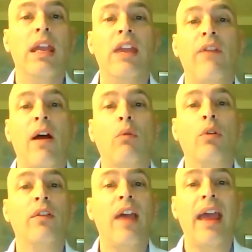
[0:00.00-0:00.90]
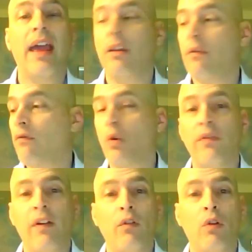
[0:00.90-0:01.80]
If I were to have had
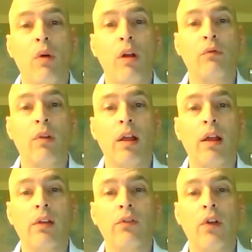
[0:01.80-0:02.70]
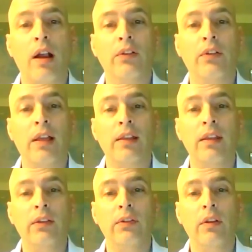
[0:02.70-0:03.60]
4,500 watt dryers like
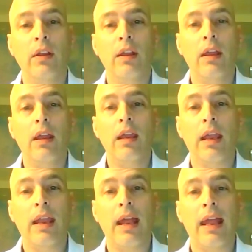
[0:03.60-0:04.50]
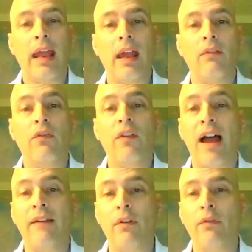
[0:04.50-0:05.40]
this, and I had
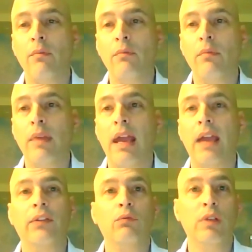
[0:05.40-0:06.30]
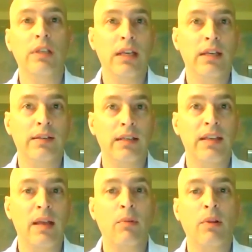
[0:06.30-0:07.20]
5 of them, as we did as an
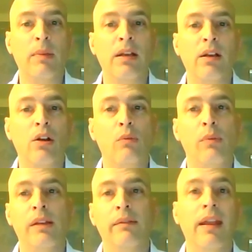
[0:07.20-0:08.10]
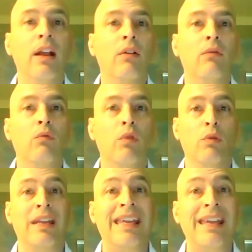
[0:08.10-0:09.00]
example a minute ago, but there we
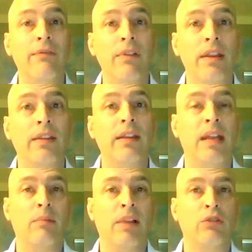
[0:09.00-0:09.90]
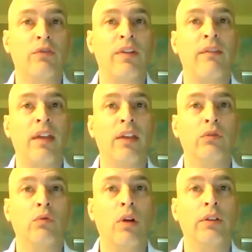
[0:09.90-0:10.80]
were given that the nameplates were
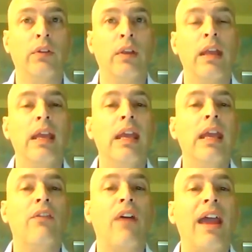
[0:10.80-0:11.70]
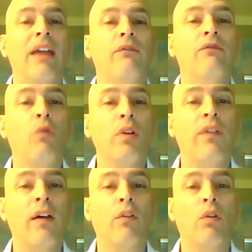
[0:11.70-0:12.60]
5,000 watts. If I had
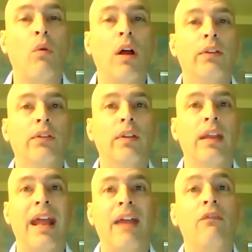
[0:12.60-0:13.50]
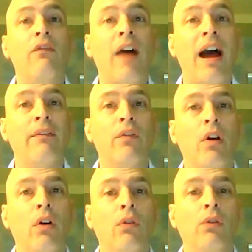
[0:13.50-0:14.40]
4,500 watts and I had 5 of
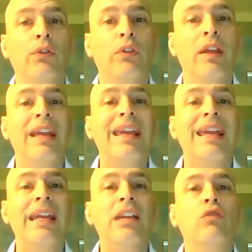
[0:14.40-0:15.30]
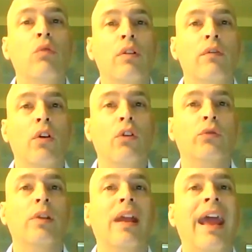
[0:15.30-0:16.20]
those, each one of
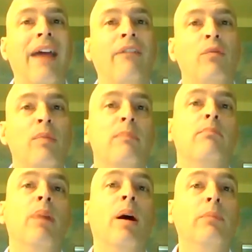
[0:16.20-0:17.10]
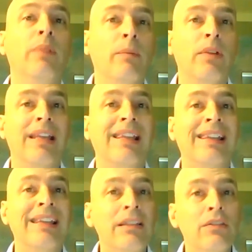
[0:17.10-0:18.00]
those would have to be bumped up to at
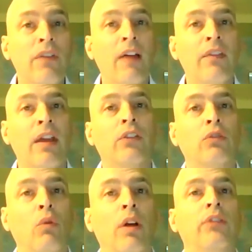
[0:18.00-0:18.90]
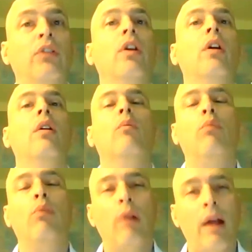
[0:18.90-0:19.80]
least 5,000 watts
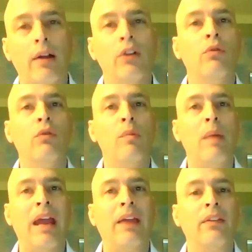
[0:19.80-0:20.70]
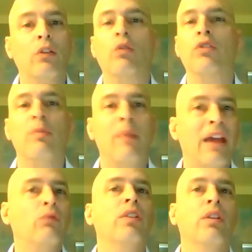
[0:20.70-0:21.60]
prior to doing the math, and of course the
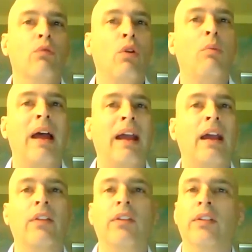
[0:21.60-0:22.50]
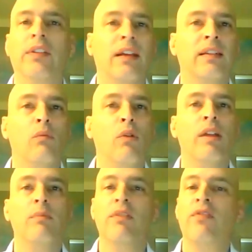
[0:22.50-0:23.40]
math would then roll back out the exact same way.
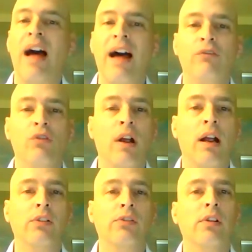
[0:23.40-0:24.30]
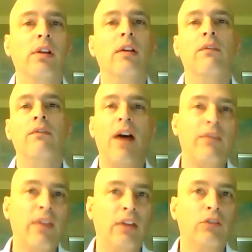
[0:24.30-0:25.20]
It'd be 5 dryers,
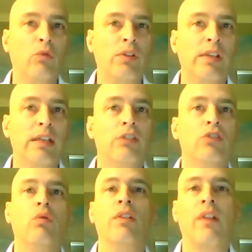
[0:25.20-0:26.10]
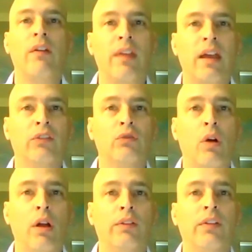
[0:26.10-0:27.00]
5,000 watts each, 25,000
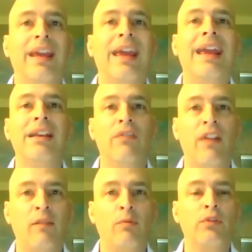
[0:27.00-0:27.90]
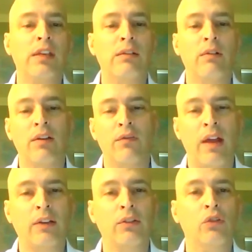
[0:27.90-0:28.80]
watts, 85% derating
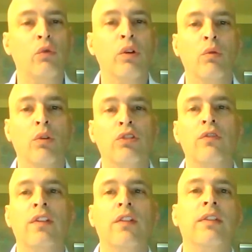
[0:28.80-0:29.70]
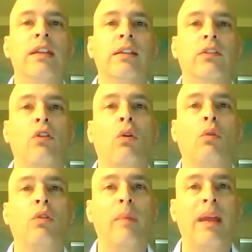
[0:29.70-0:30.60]
factor, 21,250 is a
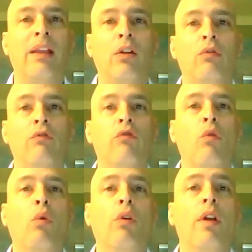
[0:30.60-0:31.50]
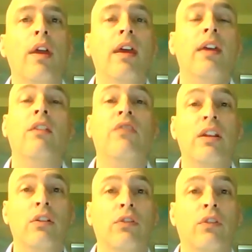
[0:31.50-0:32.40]
total demand load for the
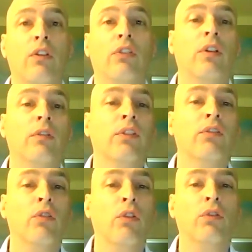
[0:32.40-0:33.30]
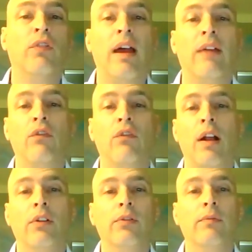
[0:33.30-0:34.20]
feeders on the service for those 5
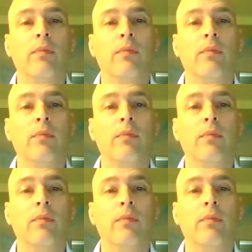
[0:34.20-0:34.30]
dryers.